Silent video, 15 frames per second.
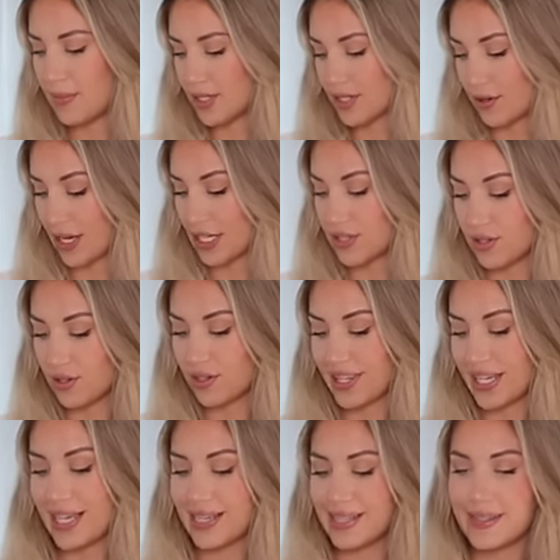So I saw
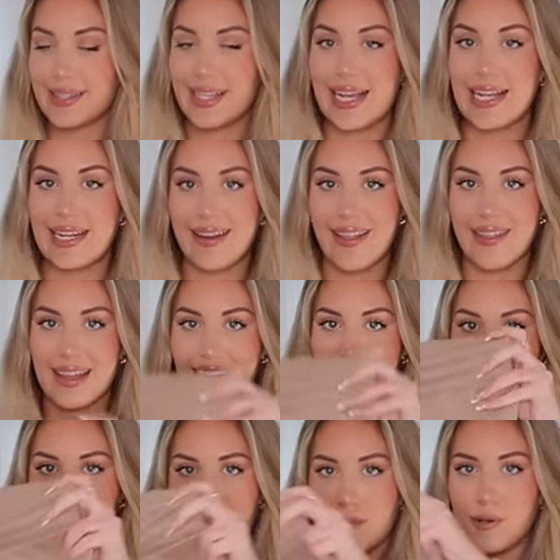these in the
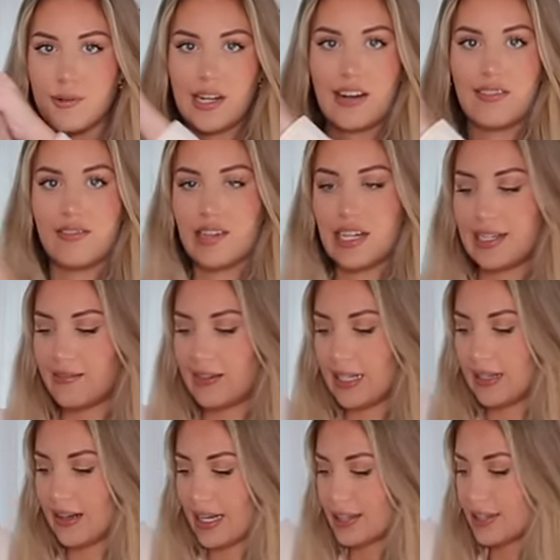camel and I really,
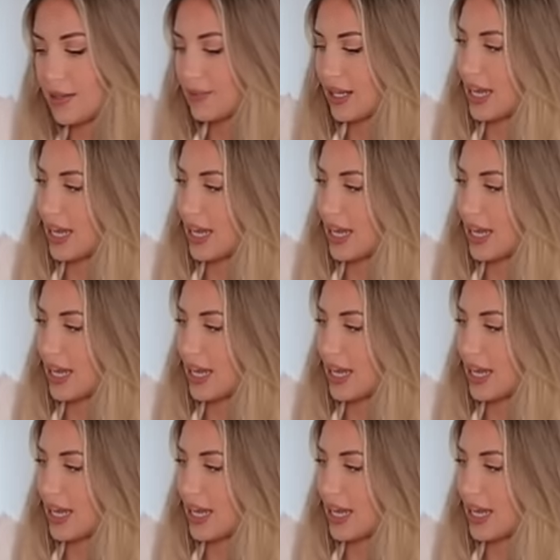really like them.